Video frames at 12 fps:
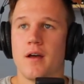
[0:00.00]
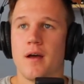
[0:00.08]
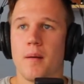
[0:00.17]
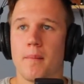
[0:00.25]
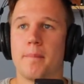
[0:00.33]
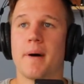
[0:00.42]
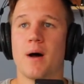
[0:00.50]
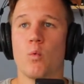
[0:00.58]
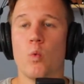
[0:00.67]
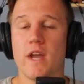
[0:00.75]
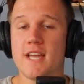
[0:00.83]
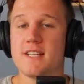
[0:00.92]
But
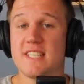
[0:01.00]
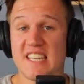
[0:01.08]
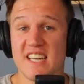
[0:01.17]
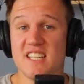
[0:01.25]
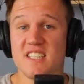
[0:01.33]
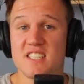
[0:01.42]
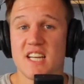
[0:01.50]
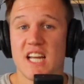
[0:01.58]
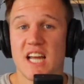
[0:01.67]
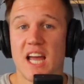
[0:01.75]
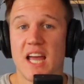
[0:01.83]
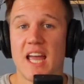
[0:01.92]
we did,
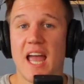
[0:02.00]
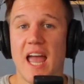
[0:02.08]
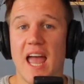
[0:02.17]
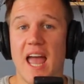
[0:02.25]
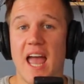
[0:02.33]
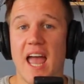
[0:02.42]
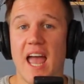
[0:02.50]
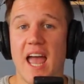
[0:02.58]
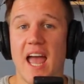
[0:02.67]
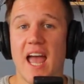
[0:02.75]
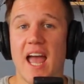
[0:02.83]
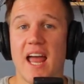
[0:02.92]

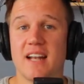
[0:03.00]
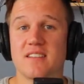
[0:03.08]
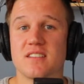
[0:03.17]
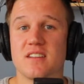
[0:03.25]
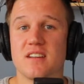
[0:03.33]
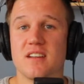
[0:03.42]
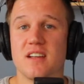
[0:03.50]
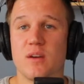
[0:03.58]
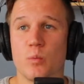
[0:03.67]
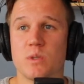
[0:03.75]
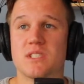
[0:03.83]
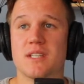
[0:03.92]
and
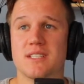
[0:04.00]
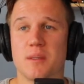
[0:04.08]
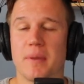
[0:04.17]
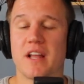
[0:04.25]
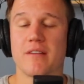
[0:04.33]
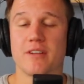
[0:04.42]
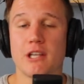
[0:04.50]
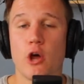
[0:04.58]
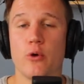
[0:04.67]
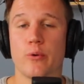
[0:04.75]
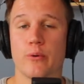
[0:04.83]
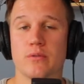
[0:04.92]
it's a bit of a
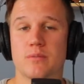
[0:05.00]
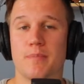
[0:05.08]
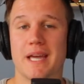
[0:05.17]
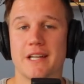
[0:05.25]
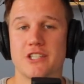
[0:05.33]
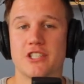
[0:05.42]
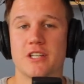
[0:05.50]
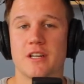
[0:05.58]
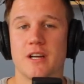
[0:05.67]
locals beach.